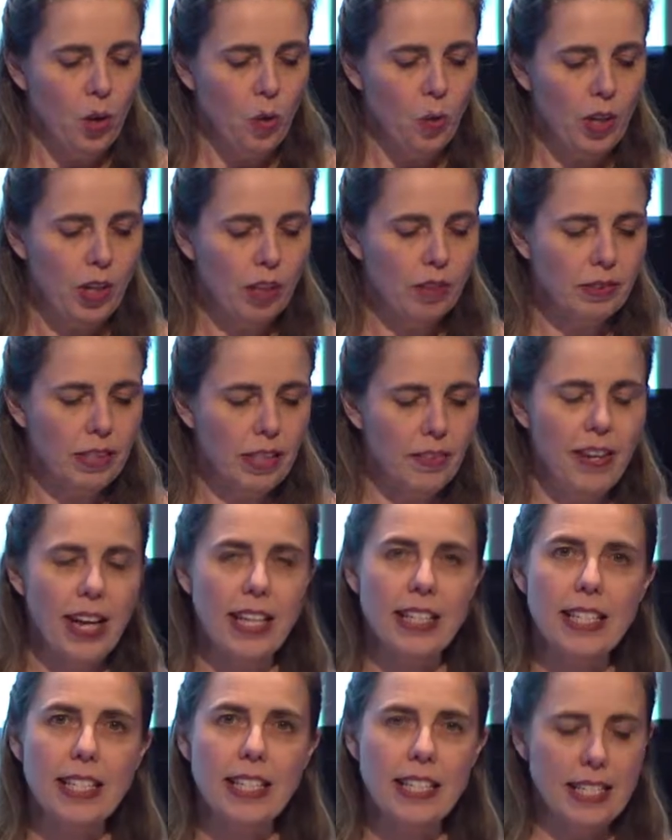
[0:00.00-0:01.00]
Well,
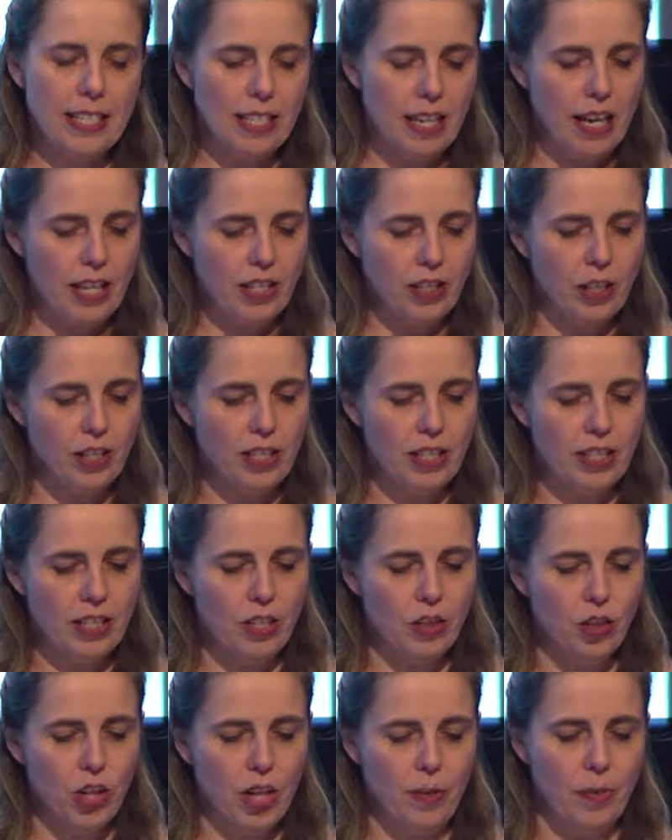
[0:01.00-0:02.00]
advances in diagnosis
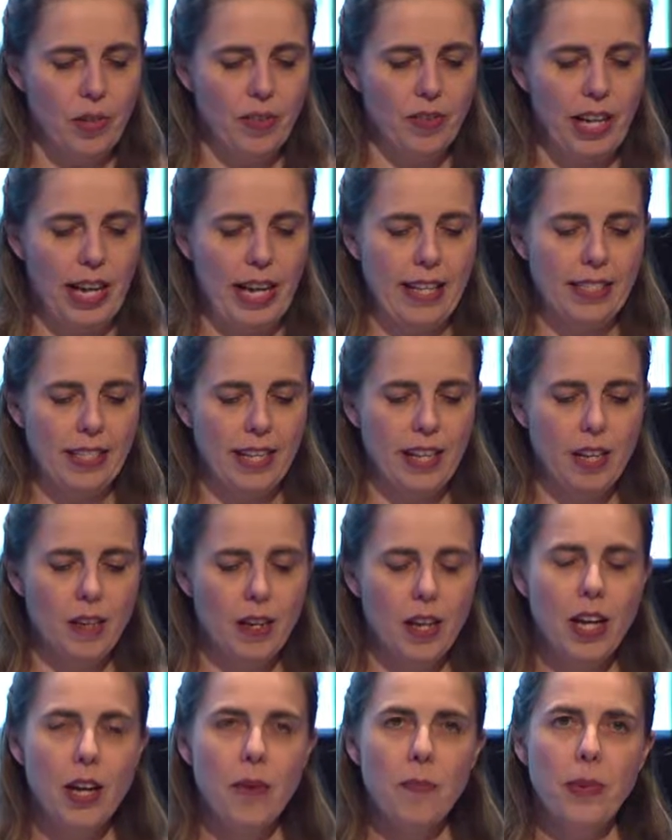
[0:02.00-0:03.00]
and treatment of cancer
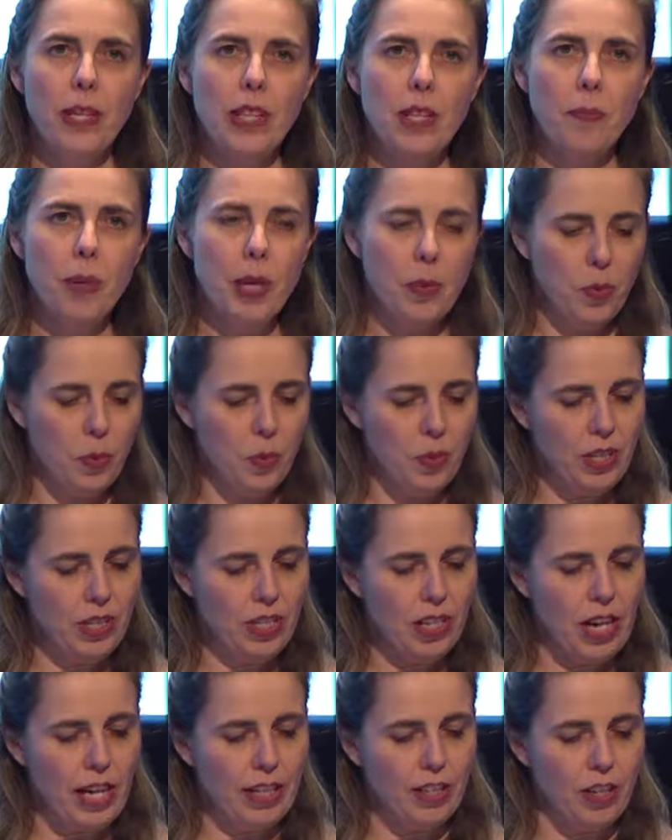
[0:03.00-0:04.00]
mean that people with a
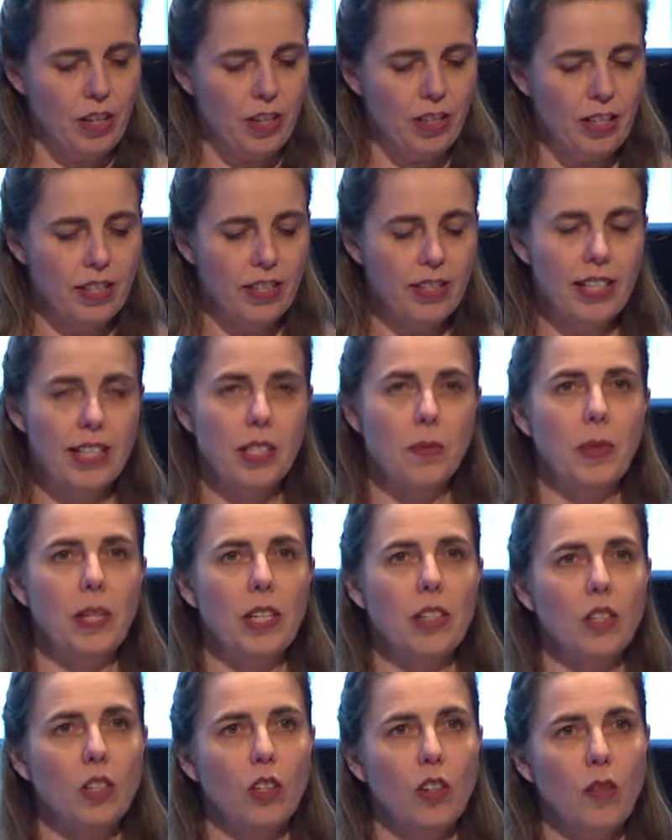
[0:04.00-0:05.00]
diagnosis, as
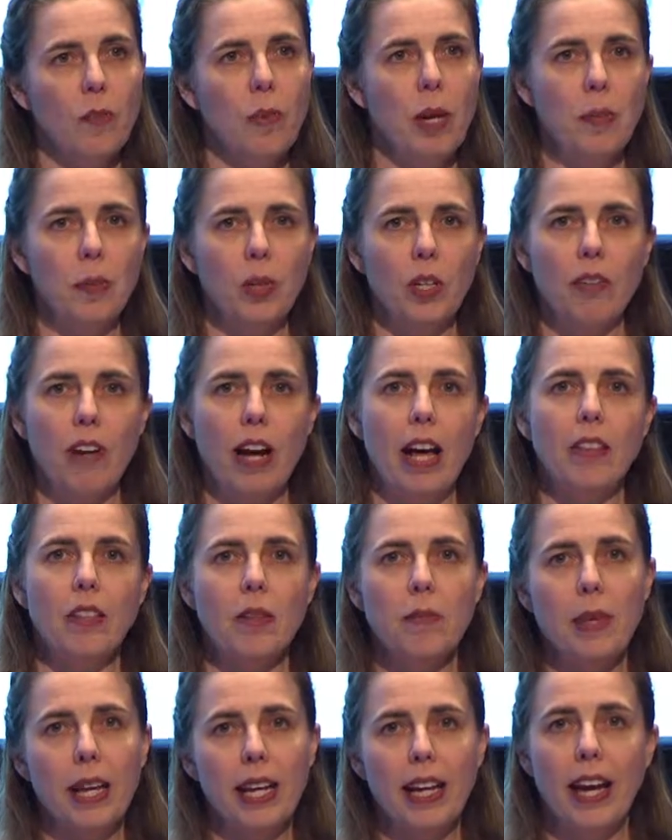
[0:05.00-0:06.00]
well as all of the people around
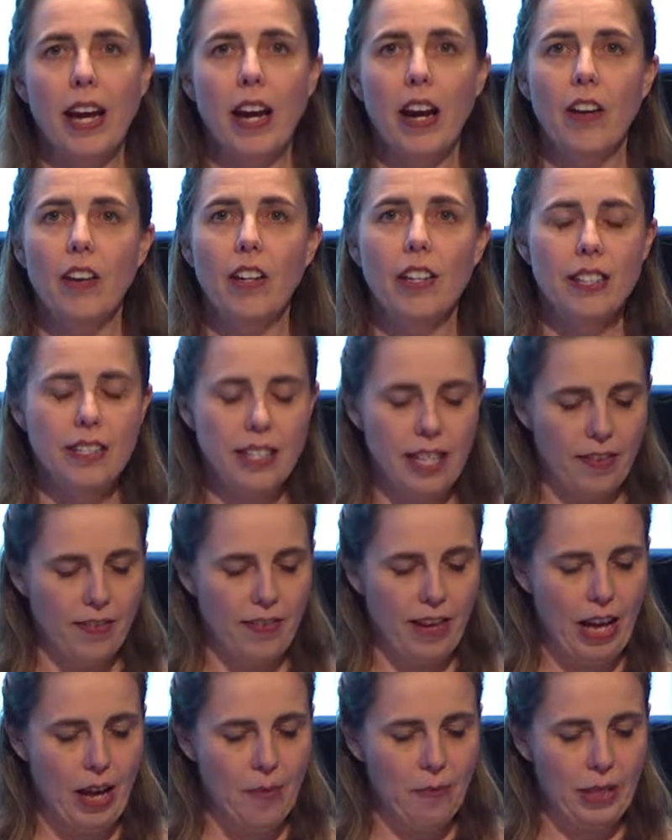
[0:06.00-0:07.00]
them, their carers, their
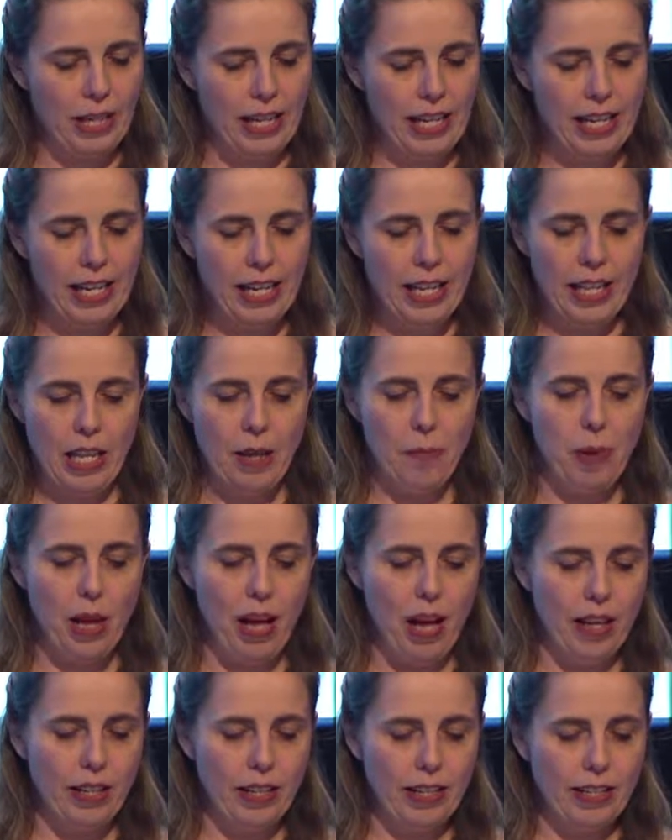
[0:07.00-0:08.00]
family, their
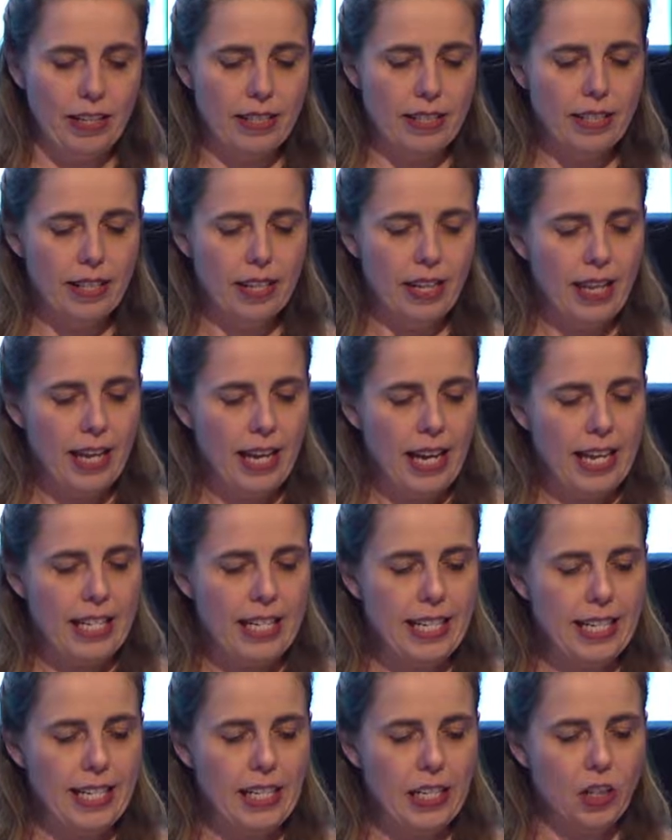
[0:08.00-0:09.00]
partners, are
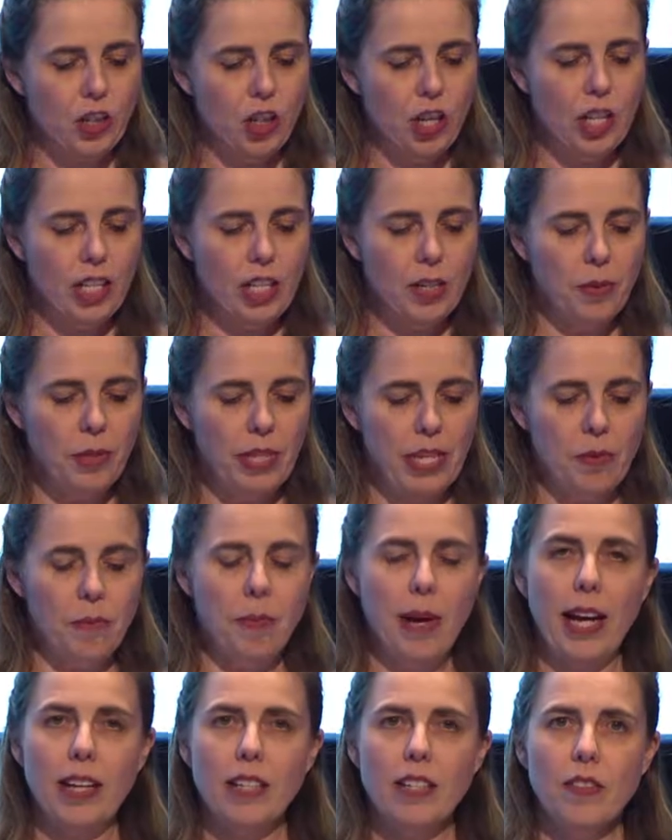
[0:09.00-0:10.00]
dealing not only with the
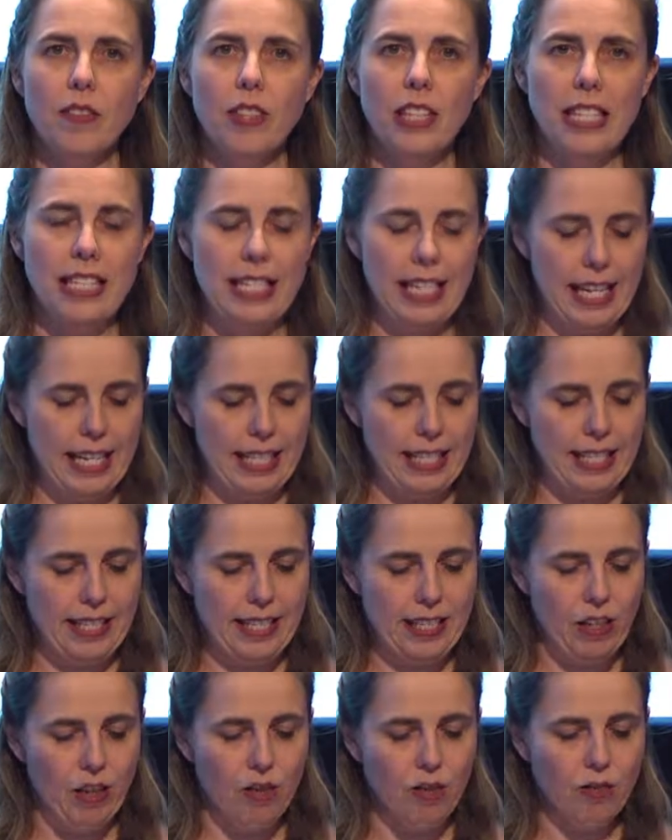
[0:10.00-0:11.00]
impacts of the disease
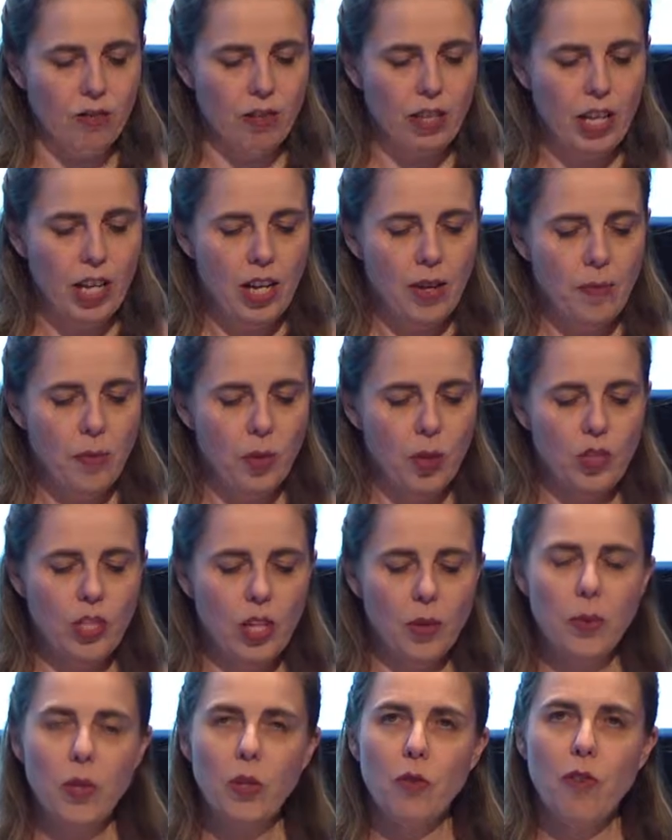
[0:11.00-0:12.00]
itself, but
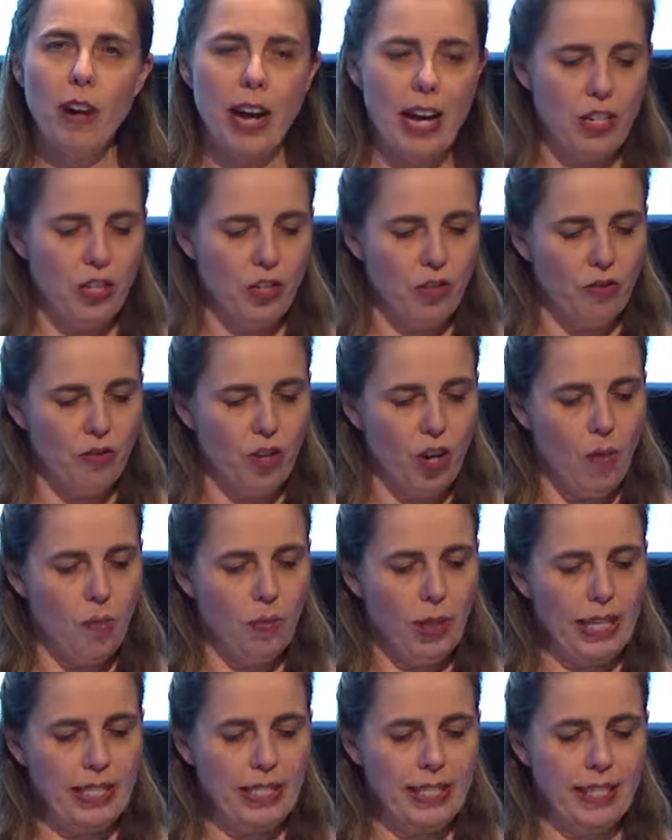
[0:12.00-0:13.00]
also with a range of
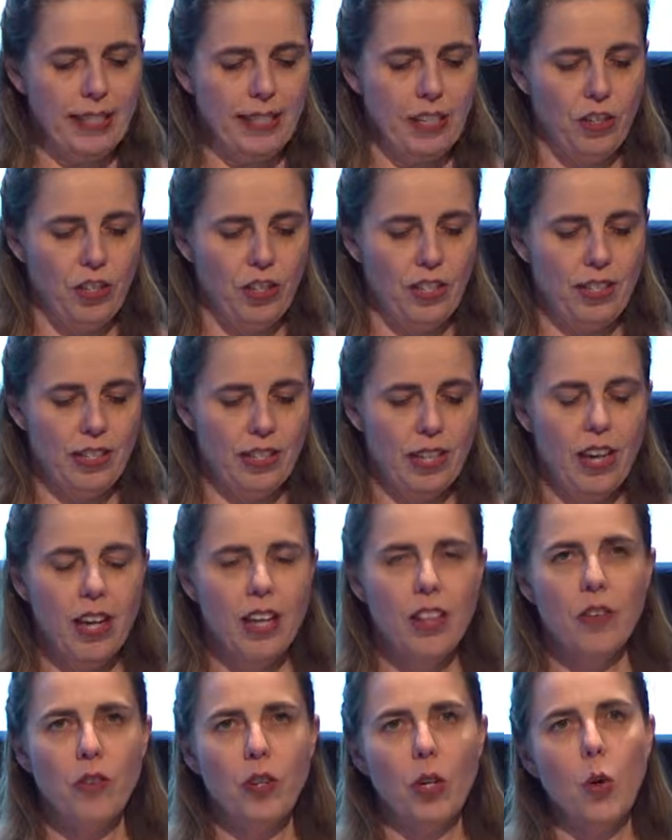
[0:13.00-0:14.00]
complex decisions
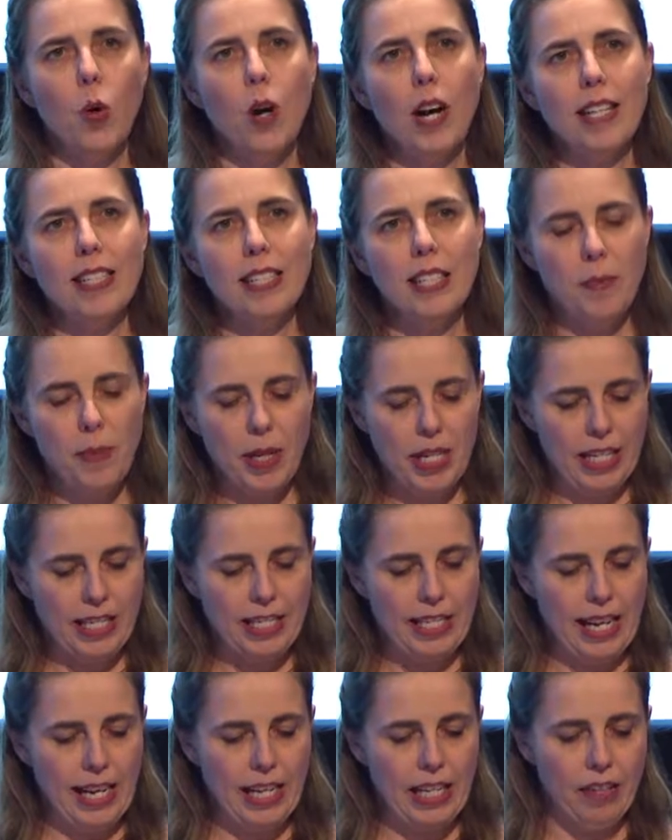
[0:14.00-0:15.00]
that require some
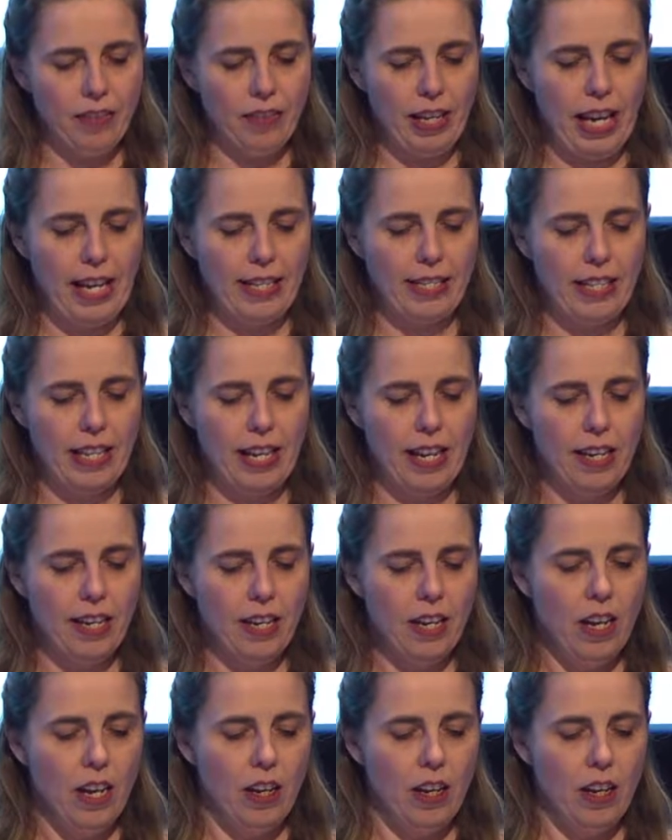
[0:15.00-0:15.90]
understanding of cancer